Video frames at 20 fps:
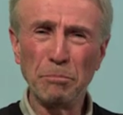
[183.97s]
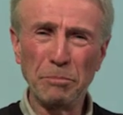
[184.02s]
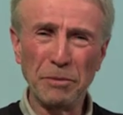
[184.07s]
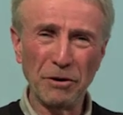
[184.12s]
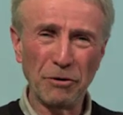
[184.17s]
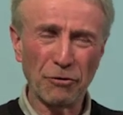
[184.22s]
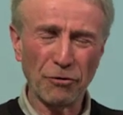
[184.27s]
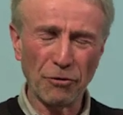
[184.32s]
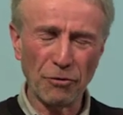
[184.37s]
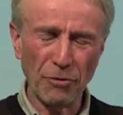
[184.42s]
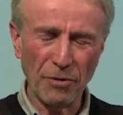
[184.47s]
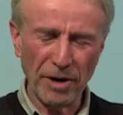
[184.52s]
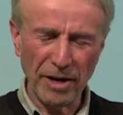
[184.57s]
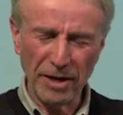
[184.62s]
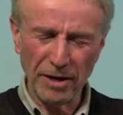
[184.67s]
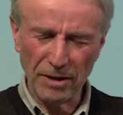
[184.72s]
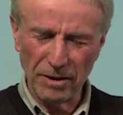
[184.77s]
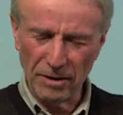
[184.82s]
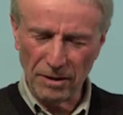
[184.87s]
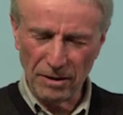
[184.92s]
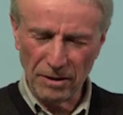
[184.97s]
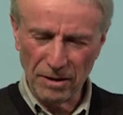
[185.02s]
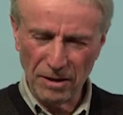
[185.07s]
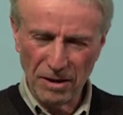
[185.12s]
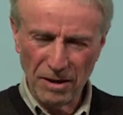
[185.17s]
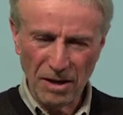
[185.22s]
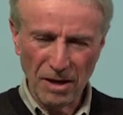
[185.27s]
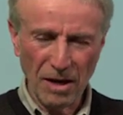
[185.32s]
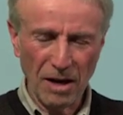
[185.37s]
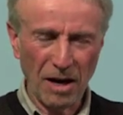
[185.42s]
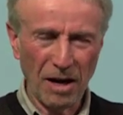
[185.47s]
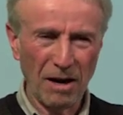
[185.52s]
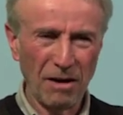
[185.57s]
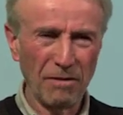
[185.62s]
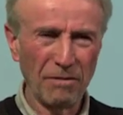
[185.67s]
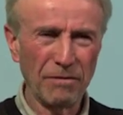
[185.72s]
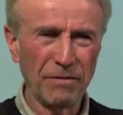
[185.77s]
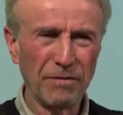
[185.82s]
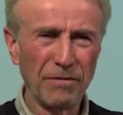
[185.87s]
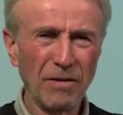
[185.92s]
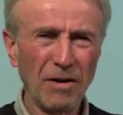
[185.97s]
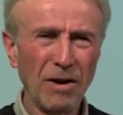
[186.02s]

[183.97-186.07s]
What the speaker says: betrayal of